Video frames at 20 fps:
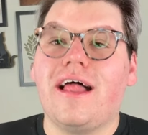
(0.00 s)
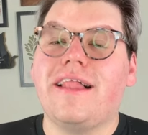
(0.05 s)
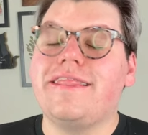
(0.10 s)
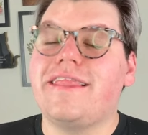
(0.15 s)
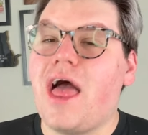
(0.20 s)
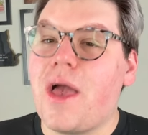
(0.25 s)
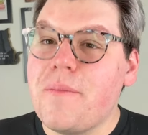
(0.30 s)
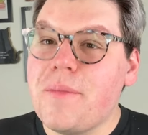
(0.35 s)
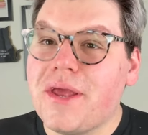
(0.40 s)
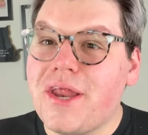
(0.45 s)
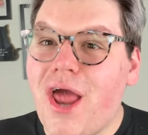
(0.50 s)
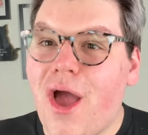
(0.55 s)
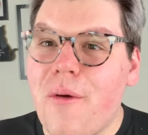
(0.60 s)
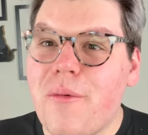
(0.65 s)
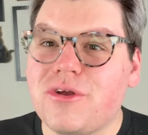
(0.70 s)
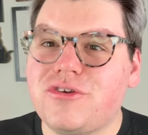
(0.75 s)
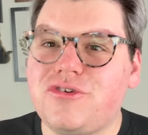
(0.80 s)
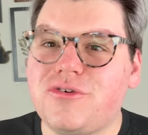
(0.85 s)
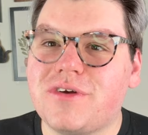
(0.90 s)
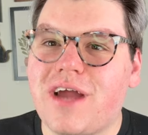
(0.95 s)
Let me know
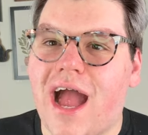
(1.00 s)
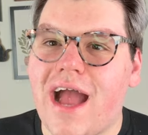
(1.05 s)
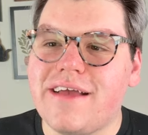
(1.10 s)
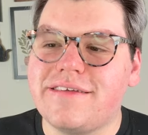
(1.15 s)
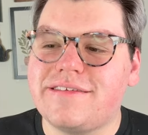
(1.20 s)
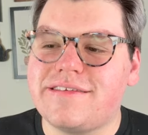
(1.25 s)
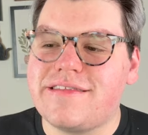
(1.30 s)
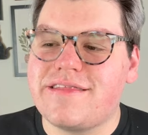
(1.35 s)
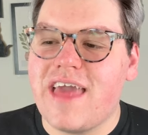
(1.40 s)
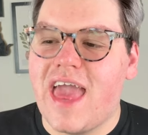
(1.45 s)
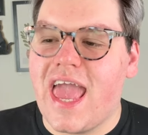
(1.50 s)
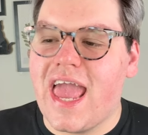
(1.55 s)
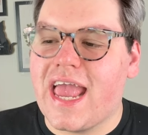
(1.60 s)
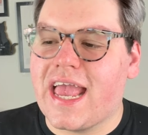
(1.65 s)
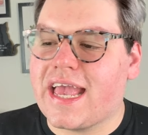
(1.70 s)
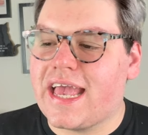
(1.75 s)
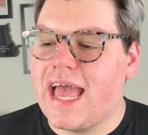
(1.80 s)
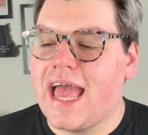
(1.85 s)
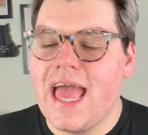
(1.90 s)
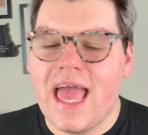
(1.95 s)
what you guys
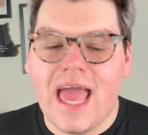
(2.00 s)
think.